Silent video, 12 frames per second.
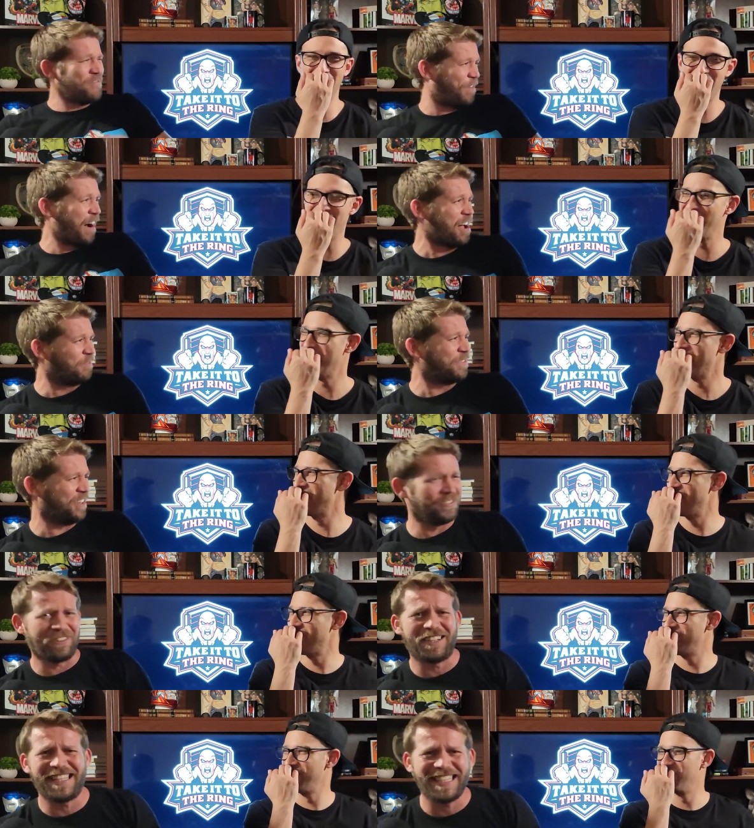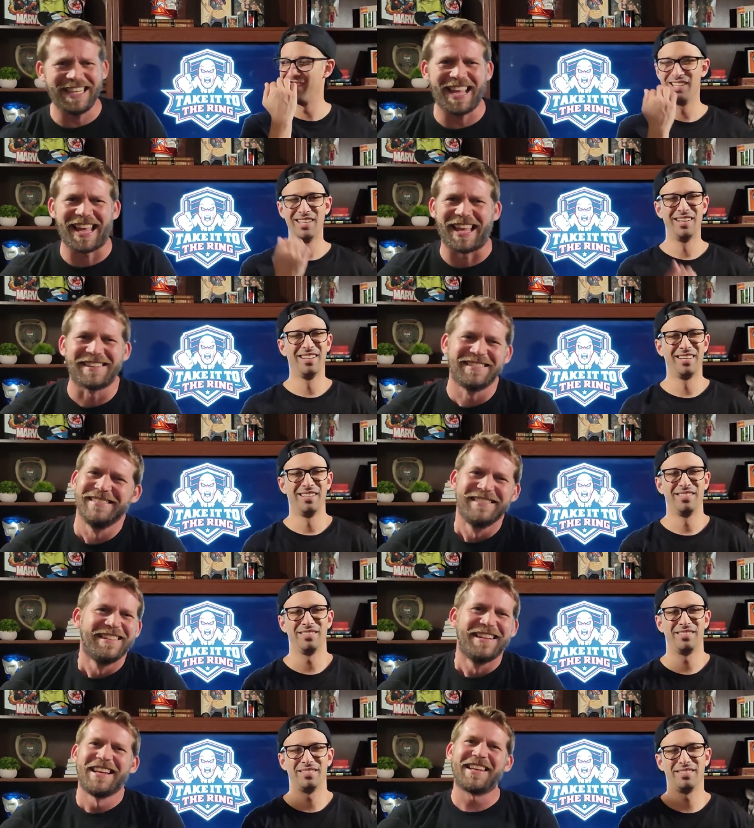Speaker 1: probably would, yeah.
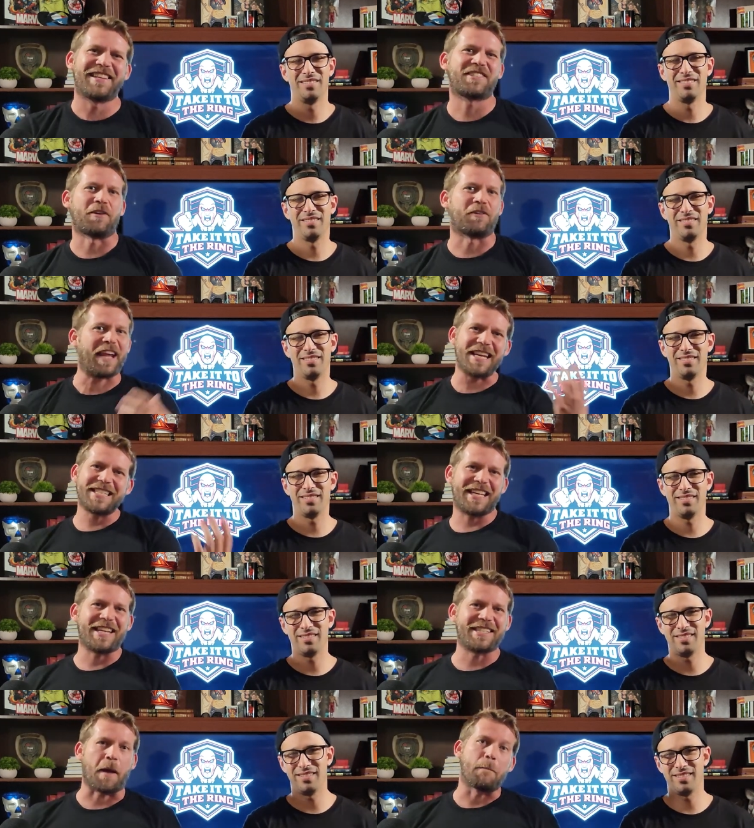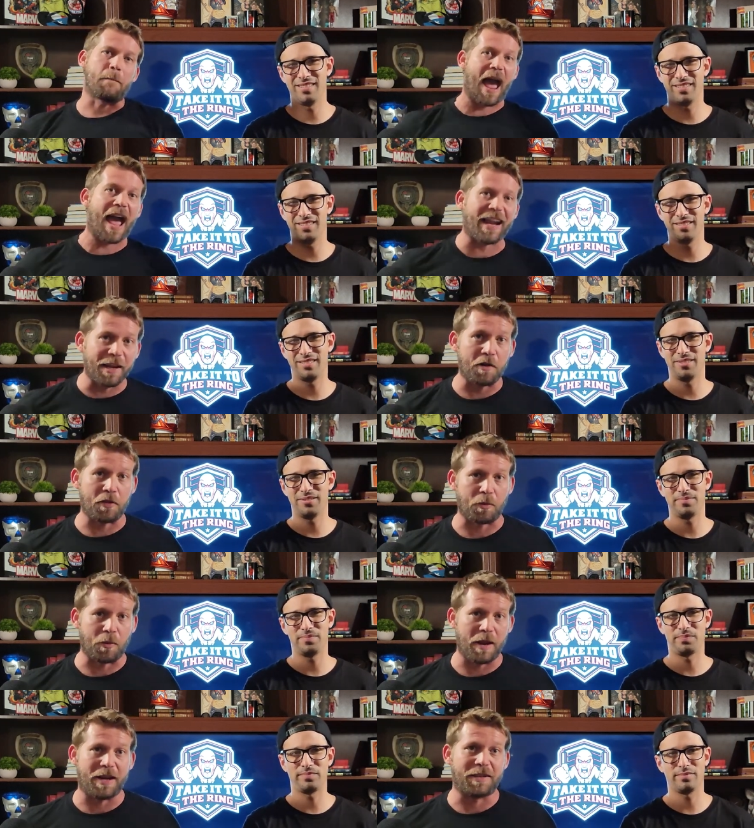And so Gacy ends up back into the
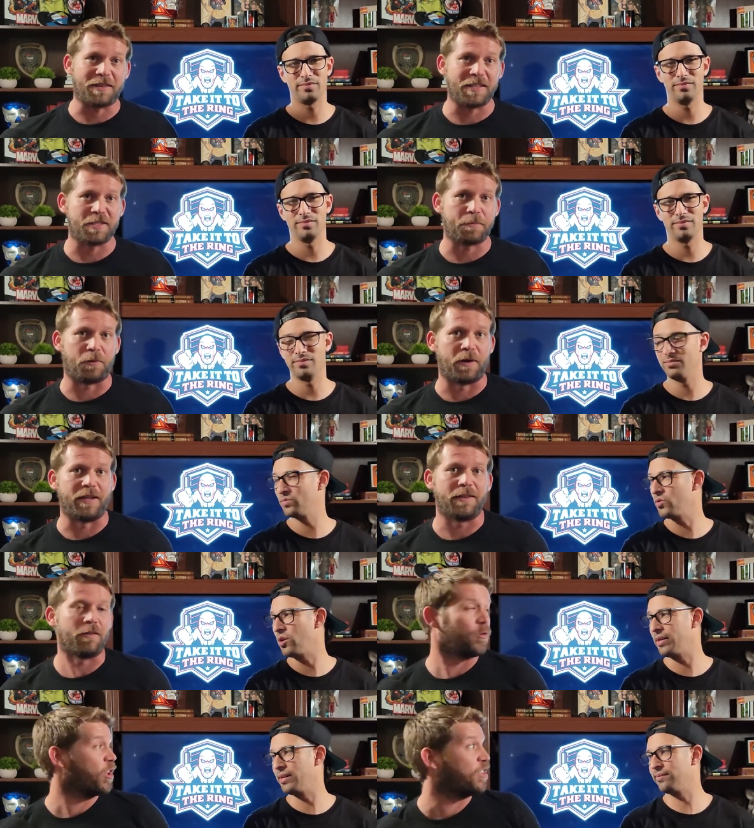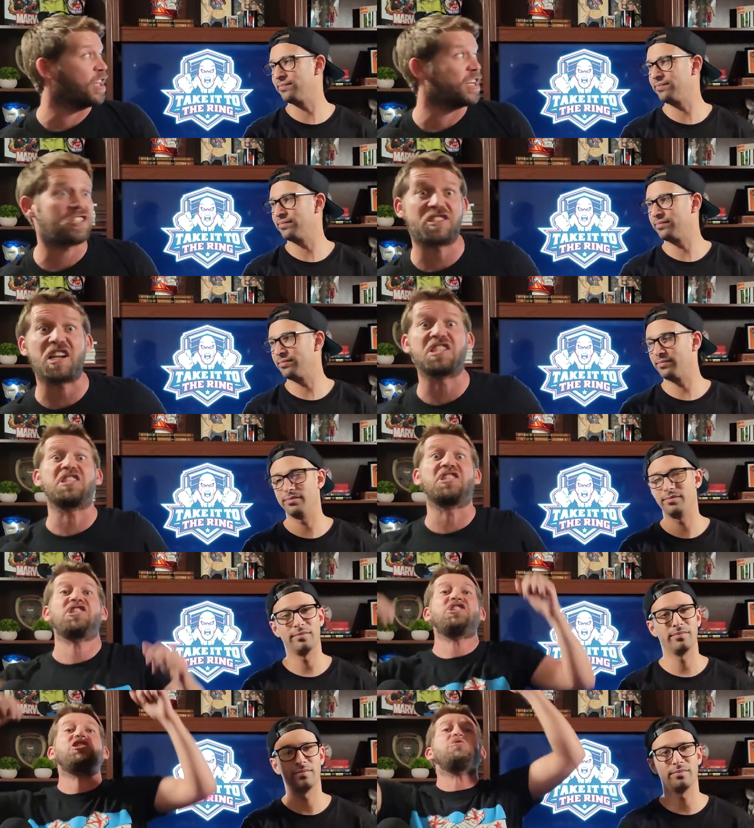ring at this point. Oh, yeah. And this does
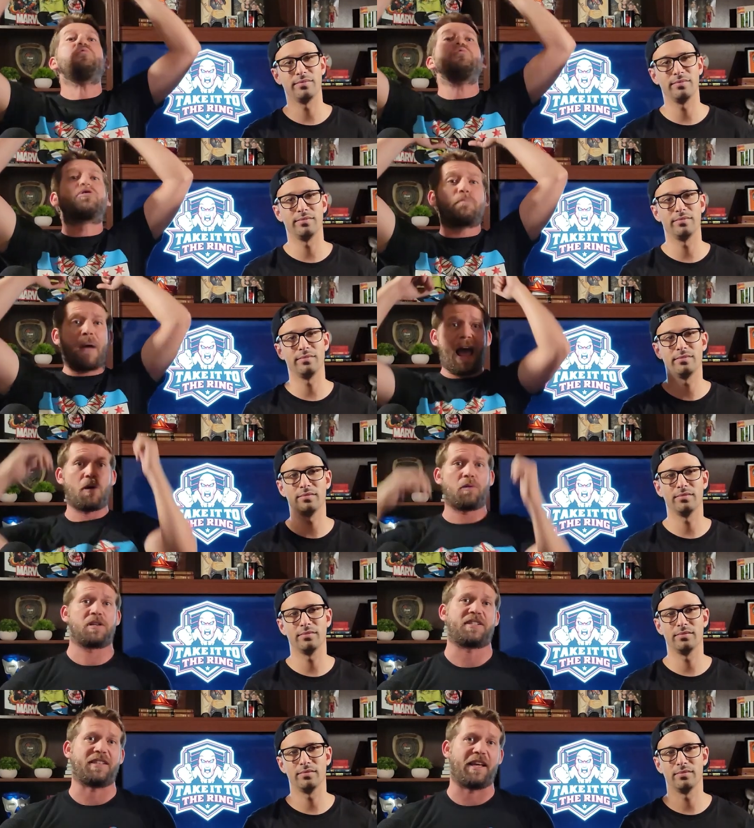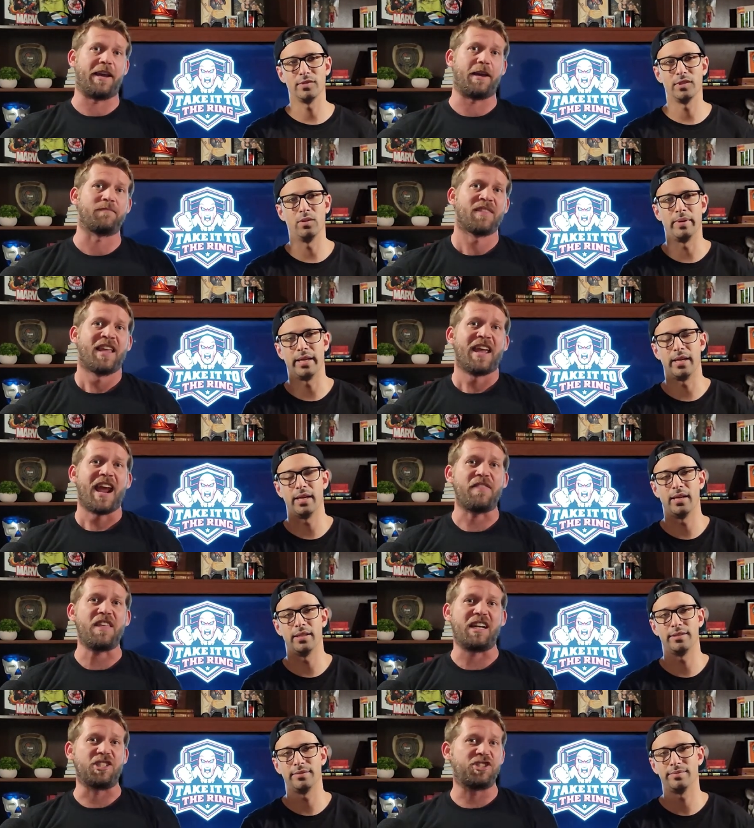this huge power slam. Oh my god. And then a